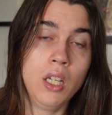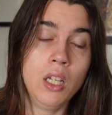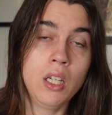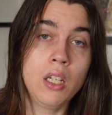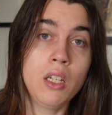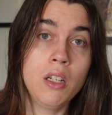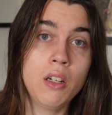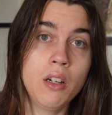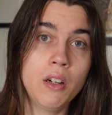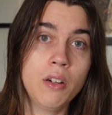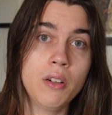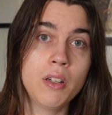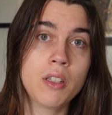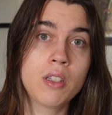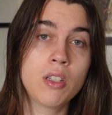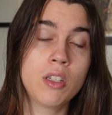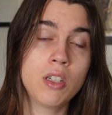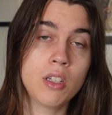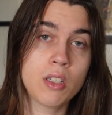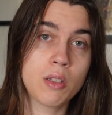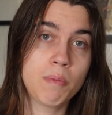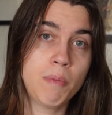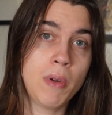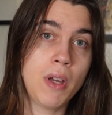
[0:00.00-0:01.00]
You know, it's
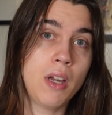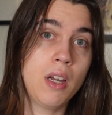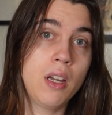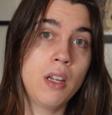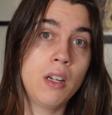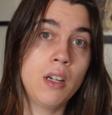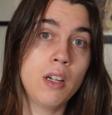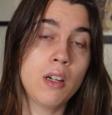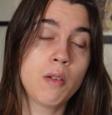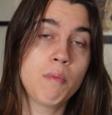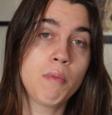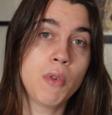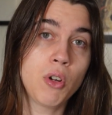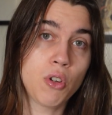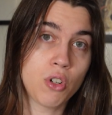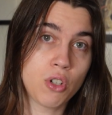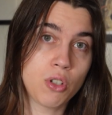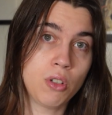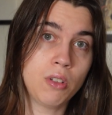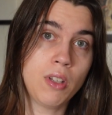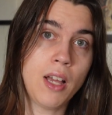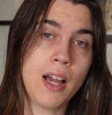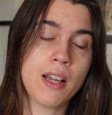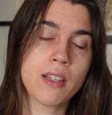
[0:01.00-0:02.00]
just been an
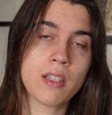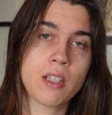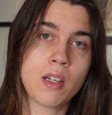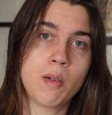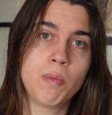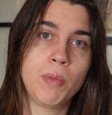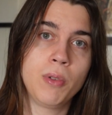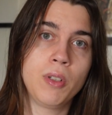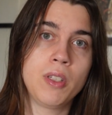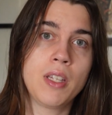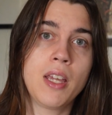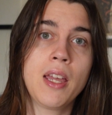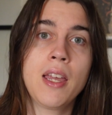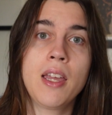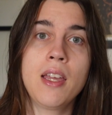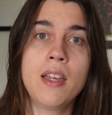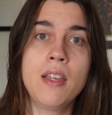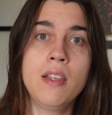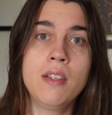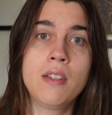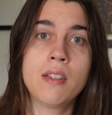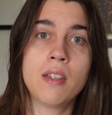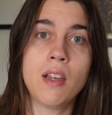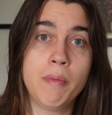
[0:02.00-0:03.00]
emotional last couple
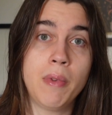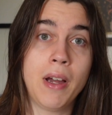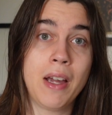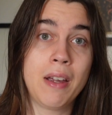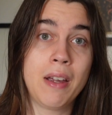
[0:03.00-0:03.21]
days.